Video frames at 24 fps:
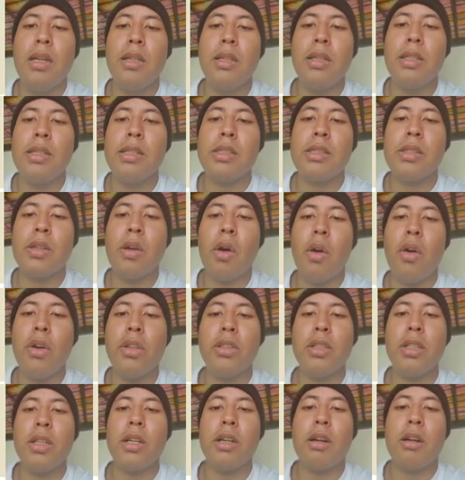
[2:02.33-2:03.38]
its
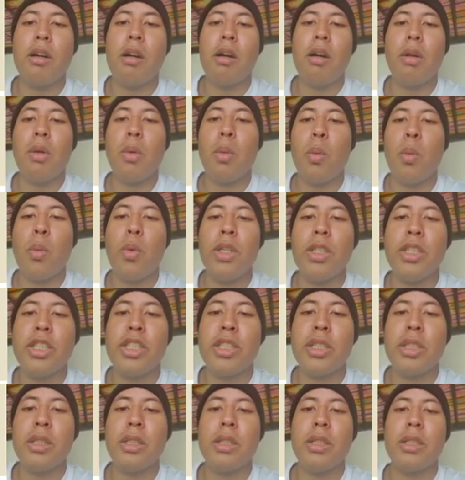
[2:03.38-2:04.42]
own a coil
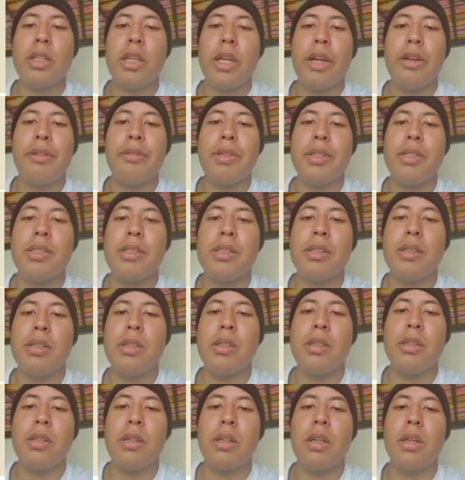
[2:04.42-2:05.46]
which carries
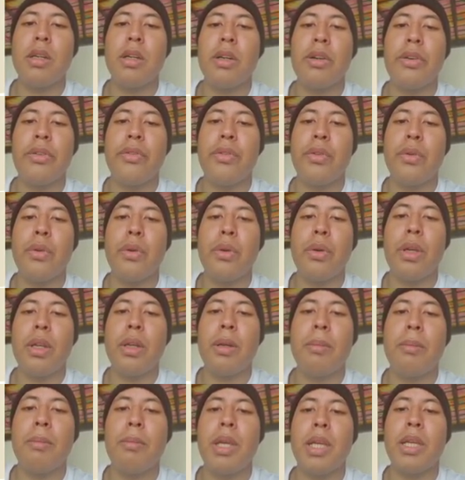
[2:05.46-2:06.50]
the fluid
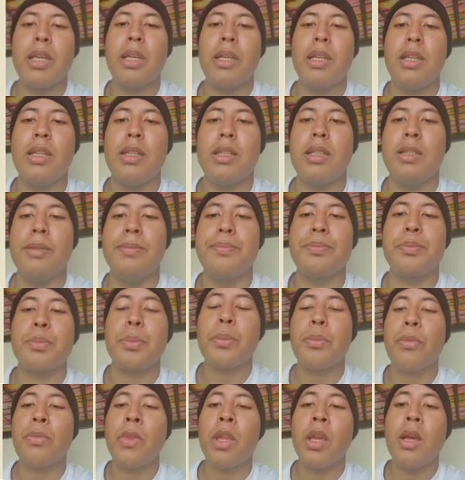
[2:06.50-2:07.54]
being heated.
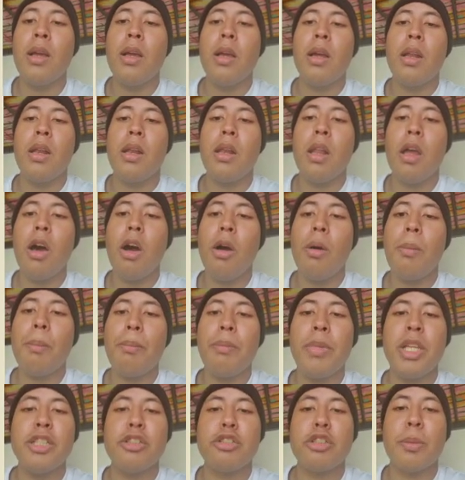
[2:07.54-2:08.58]
Log
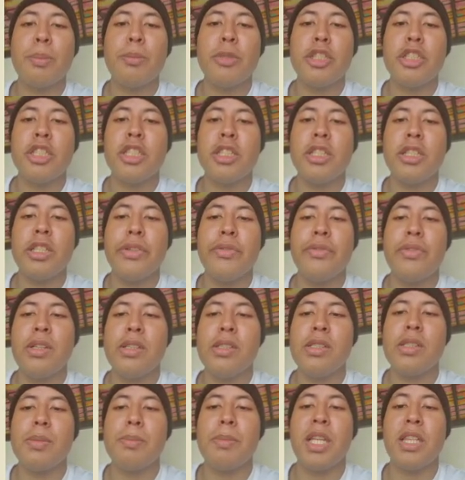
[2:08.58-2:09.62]
mean temperature
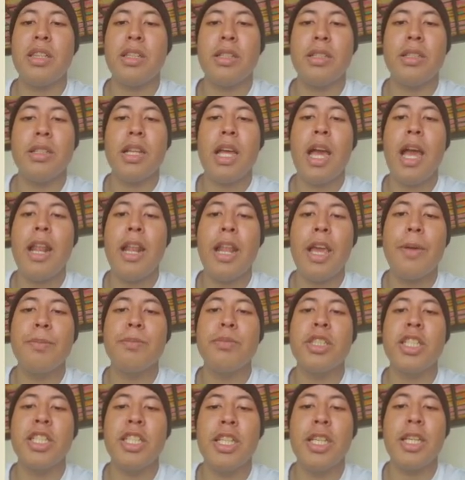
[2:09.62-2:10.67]
difference method
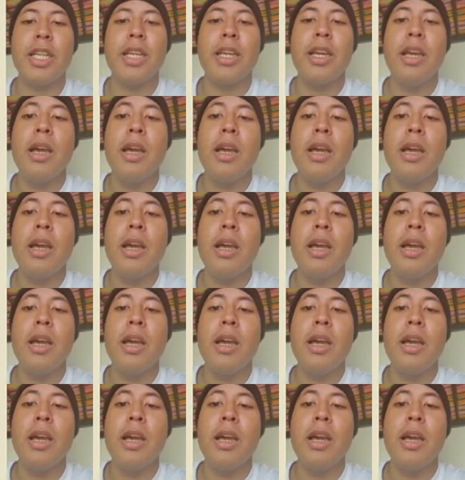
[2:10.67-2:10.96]
LMTD.